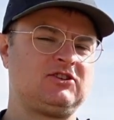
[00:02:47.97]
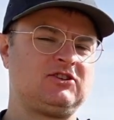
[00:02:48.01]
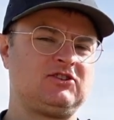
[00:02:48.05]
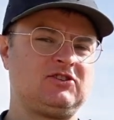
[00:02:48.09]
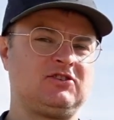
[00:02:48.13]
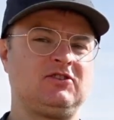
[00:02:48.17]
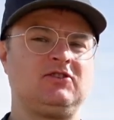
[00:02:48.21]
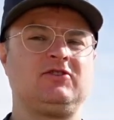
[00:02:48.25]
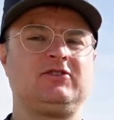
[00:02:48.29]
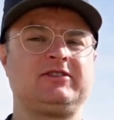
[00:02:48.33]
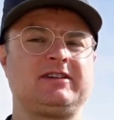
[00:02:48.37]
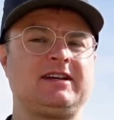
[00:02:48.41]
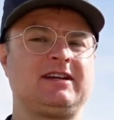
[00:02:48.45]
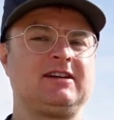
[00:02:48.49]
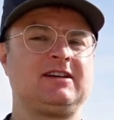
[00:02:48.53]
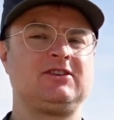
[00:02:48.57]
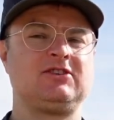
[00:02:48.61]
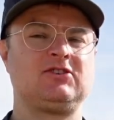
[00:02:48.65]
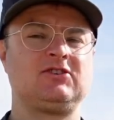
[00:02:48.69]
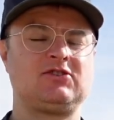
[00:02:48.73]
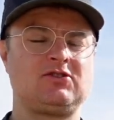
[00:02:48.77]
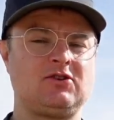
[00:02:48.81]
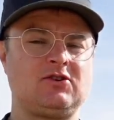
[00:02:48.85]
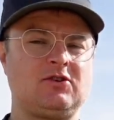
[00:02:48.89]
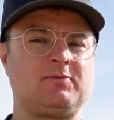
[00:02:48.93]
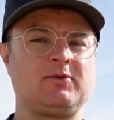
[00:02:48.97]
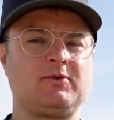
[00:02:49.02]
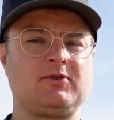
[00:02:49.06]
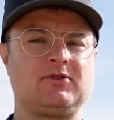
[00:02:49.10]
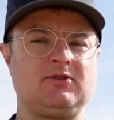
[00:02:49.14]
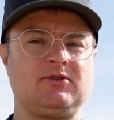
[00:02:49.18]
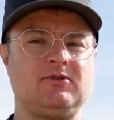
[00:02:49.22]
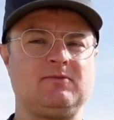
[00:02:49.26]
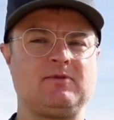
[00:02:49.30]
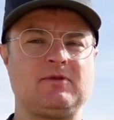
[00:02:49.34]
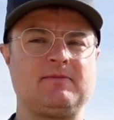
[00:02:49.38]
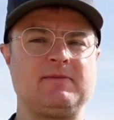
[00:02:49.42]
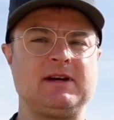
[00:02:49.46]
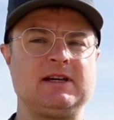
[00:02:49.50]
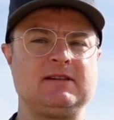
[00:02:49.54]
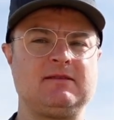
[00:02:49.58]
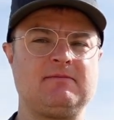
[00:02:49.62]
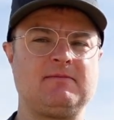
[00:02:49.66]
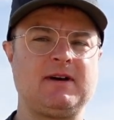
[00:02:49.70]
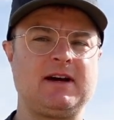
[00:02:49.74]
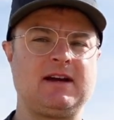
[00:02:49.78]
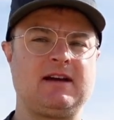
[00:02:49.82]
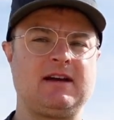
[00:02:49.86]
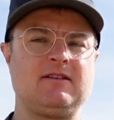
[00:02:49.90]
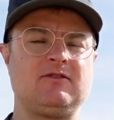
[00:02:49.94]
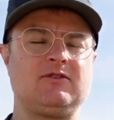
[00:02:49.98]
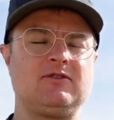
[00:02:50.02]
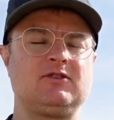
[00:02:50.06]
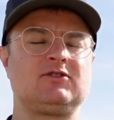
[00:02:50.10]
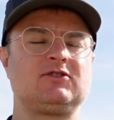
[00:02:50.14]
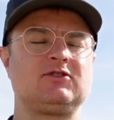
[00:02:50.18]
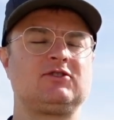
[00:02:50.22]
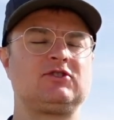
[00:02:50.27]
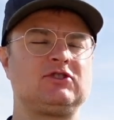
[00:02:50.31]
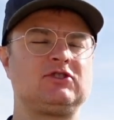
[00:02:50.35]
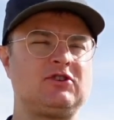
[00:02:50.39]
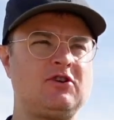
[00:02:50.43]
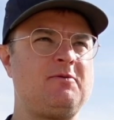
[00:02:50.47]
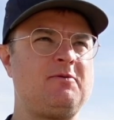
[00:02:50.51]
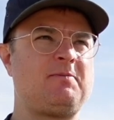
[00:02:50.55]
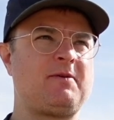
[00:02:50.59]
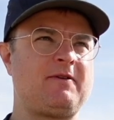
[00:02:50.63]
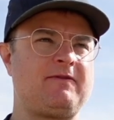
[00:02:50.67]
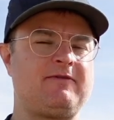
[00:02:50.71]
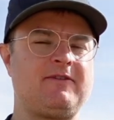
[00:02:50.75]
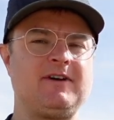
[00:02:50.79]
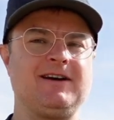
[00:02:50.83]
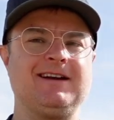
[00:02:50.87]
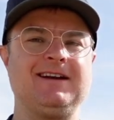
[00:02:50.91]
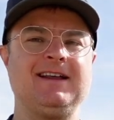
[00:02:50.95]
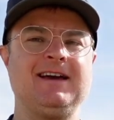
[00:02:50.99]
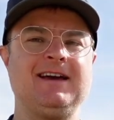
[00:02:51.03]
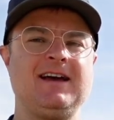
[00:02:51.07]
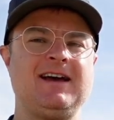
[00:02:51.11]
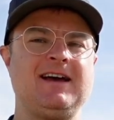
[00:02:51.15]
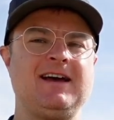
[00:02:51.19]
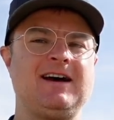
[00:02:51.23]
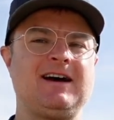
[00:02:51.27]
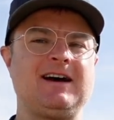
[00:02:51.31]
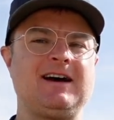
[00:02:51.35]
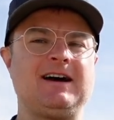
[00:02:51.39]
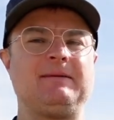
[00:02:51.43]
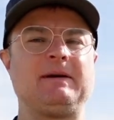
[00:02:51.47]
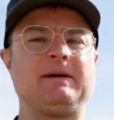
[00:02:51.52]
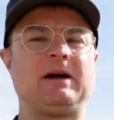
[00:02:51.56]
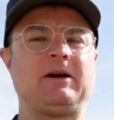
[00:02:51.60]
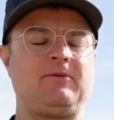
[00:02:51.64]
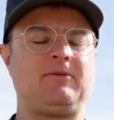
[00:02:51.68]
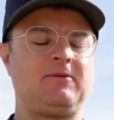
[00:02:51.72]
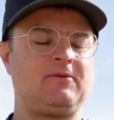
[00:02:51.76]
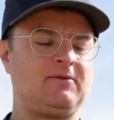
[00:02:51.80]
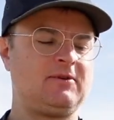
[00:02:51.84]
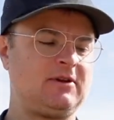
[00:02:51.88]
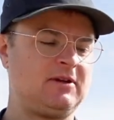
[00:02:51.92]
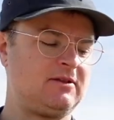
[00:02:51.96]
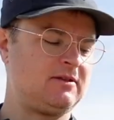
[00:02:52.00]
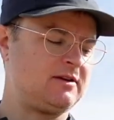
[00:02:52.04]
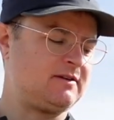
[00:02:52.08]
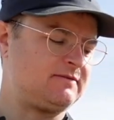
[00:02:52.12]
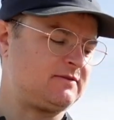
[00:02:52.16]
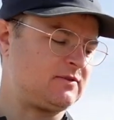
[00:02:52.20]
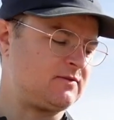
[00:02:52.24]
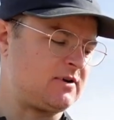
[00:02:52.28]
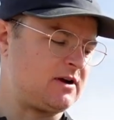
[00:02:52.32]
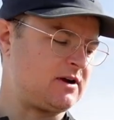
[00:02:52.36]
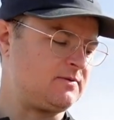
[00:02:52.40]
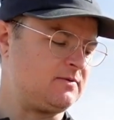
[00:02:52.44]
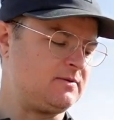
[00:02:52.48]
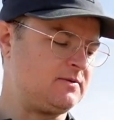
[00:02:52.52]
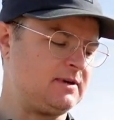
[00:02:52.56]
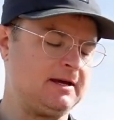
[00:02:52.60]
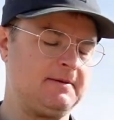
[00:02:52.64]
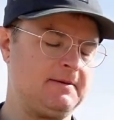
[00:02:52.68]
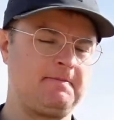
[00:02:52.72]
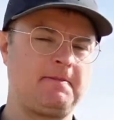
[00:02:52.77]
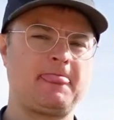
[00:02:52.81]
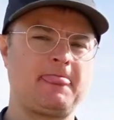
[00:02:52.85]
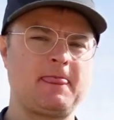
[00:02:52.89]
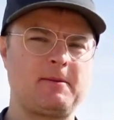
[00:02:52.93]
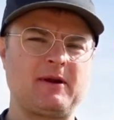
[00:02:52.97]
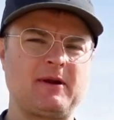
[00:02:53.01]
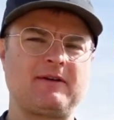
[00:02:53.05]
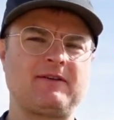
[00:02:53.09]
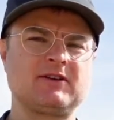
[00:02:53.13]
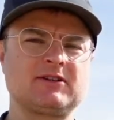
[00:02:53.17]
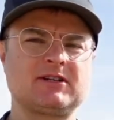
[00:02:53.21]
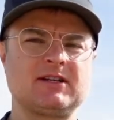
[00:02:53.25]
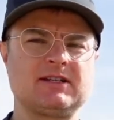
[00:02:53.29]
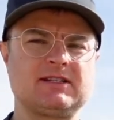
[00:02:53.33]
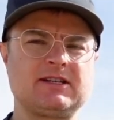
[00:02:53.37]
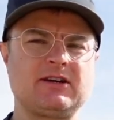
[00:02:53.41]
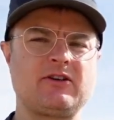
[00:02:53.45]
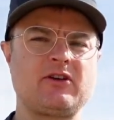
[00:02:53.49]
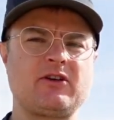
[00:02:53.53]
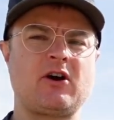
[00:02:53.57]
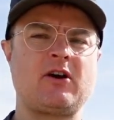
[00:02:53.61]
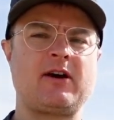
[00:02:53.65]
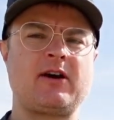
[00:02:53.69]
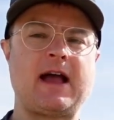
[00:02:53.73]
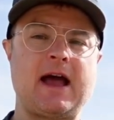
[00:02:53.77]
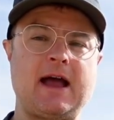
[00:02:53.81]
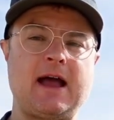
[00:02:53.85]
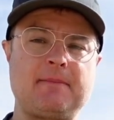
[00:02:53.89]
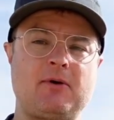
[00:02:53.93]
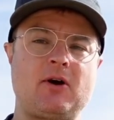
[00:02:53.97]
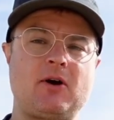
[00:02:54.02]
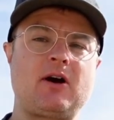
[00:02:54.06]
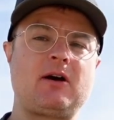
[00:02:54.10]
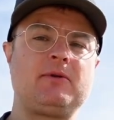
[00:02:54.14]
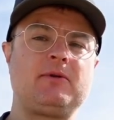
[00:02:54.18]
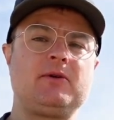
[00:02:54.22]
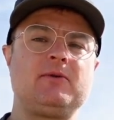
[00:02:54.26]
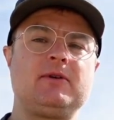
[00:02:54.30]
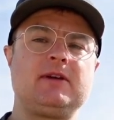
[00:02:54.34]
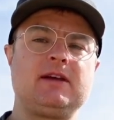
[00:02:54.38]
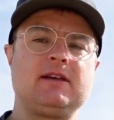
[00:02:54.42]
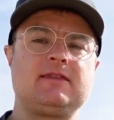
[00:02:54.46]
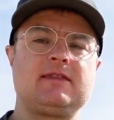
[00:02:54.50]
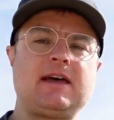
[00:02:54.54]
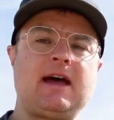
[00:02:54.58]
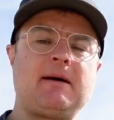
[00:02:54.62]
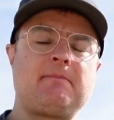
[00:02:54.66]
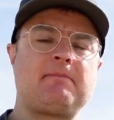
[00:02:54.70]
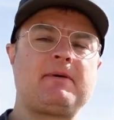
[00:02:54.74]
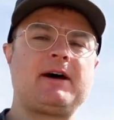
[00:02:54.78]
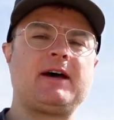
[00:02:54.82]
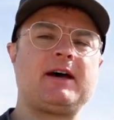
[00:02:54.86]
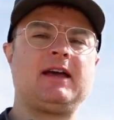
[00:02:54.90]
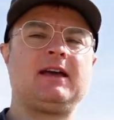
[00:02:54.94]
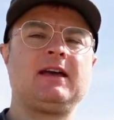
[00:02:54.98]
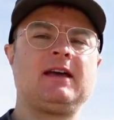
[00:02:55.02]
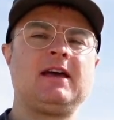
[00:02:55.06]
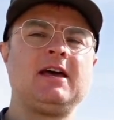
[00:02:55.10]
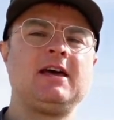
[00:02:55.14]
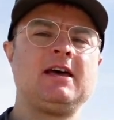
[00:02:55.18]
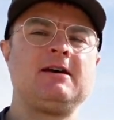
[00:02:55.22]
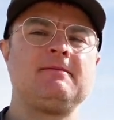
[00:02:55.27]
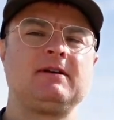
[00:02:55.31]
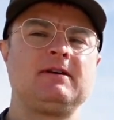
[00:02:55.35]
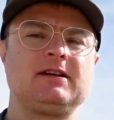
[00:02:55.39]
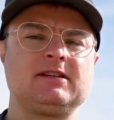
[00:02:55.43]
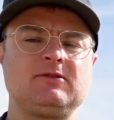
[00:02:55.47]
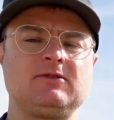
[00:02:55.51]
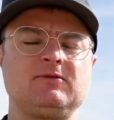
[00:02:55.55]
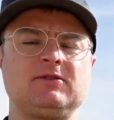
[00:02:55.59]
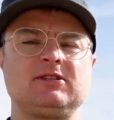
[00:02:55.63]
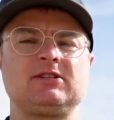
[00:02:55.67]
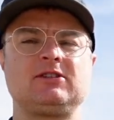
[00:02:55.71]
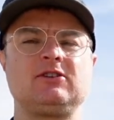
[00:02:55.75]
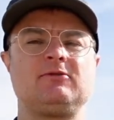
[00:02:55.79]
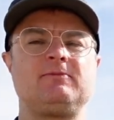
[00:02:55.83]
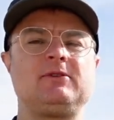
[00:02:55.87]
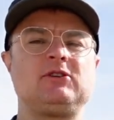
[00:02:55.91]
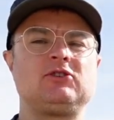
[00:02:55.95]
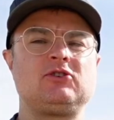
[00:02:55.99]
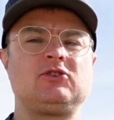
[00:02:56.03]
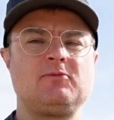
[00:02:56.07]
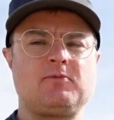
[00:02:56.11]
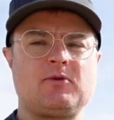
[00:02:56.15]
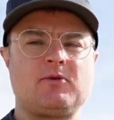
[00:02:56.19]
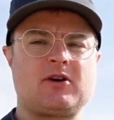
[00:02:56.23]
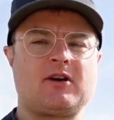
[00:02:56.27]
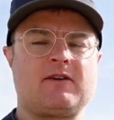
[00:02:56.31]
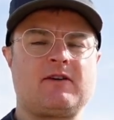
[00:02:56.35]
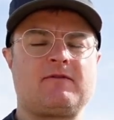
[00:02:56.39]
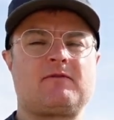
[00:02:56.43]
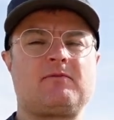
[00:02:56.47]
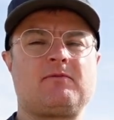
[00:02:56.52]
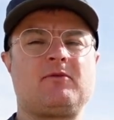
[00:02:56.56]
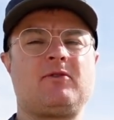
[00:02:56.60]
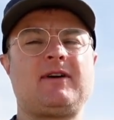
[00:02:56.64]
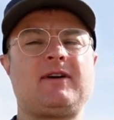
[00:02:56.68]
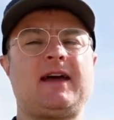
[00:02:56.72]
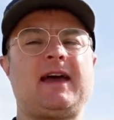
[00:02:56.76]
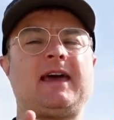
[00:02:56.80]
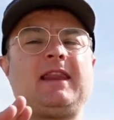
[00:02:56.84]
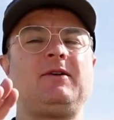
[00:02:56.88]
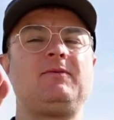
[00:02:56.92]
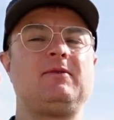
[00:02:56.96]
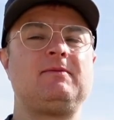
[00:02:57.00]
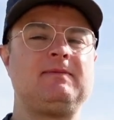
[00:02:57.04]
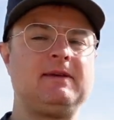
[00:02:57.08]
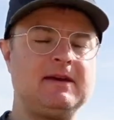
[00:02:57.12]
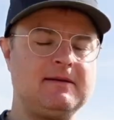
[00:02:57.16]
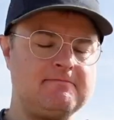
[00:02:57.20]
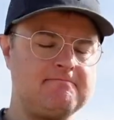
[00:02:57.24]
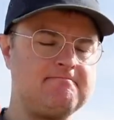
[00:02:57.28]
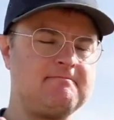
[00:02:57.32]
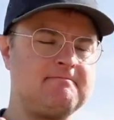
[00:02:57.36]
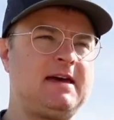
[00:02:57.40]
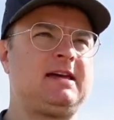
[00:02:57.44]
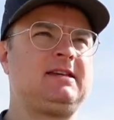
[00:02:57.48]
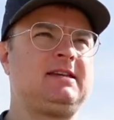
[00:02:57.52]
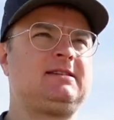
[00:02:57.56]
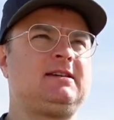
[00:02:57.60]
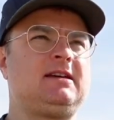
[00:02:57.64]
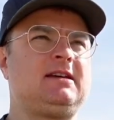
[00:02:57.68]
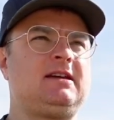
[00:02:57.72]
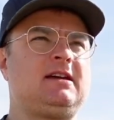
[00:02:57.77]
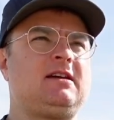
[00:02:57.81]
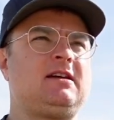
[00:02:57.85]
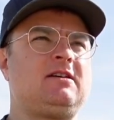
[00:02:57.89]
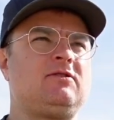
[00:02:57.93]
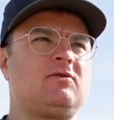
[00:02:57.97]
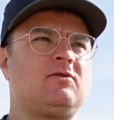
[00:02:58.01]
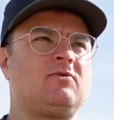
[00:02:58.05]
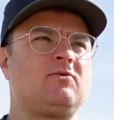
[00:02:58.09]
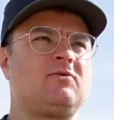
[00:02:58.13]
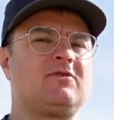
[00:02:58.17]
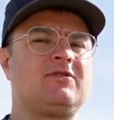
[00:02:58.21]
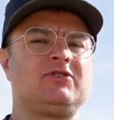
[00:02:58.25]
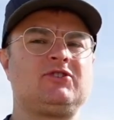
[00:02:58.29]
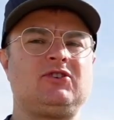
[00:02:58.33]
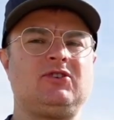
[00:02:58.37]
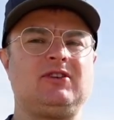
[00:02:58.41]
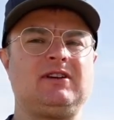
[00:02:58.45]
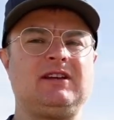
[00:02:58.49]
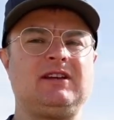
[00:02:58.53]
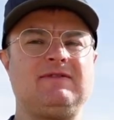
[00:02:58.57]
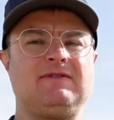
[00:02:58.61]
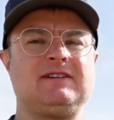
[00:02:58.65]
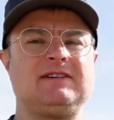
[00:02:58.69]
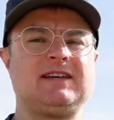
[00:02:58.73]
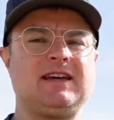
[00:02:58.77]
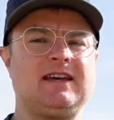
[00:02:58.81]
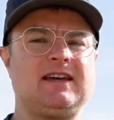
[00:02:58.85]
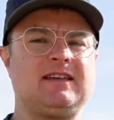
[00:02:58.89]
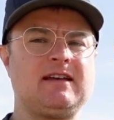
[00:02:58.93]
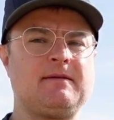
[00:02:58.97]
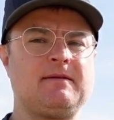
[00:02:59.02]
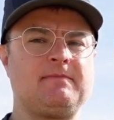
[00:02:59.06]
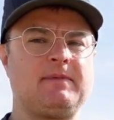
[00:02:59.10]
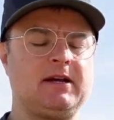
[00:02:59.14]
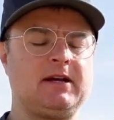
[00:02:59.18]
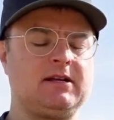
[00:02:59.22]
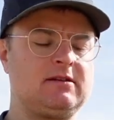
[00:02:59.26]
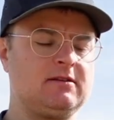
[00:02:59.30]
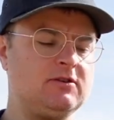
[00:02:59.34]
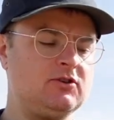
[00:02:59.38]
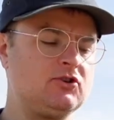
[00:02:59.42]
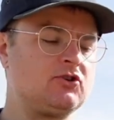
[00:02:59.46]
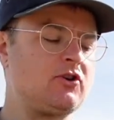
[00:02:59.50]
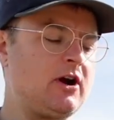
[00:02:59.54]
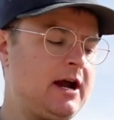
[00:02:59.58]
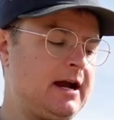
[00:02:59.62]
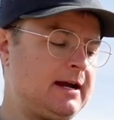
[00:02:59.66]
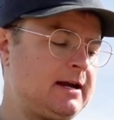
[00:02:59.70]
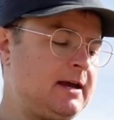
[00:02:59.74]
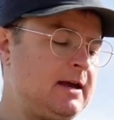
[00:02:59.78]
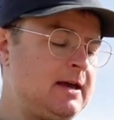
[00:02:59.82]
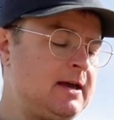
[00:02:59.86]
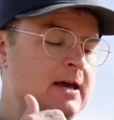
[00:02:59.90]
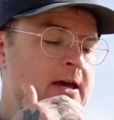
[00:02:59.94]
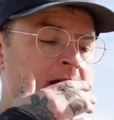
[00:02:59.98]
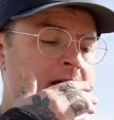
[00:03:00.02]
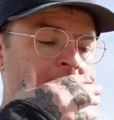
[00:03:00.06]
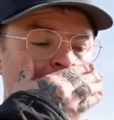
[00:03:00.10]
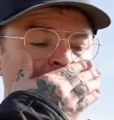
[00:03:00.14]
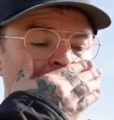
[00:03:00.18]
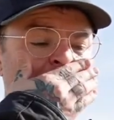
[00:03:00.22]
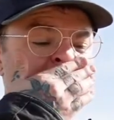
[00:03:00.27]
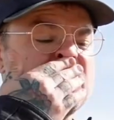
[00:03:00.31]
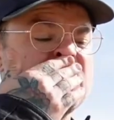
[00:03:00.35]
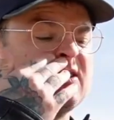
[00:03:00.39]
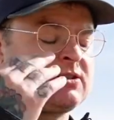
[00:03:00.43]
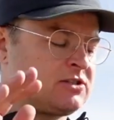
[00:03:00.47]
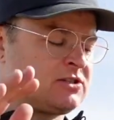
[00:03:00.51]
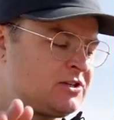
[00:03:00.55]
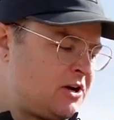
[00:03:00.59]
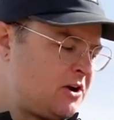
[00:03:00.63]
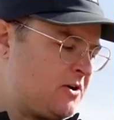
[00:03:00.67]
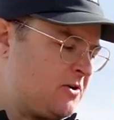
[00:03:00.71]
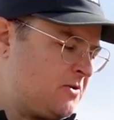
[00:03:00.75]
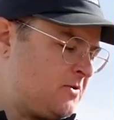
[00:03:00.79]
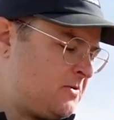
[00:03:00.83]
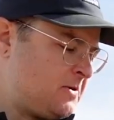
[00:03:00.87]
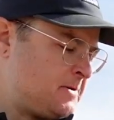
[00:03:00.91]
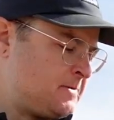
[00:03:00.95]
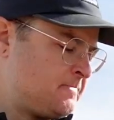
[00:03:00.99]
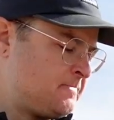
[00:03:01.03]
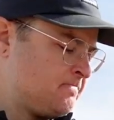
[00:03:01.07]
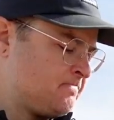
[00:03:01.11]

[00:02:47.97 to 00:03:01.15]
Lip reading: looks like a super amazing bike. It looks super fun. I would really love to ride one day. But if I was going to sell the Harley, I probably would get that bike because it would still be super comfortable and it would be amazing in the corners. You could even take that bike to the track. So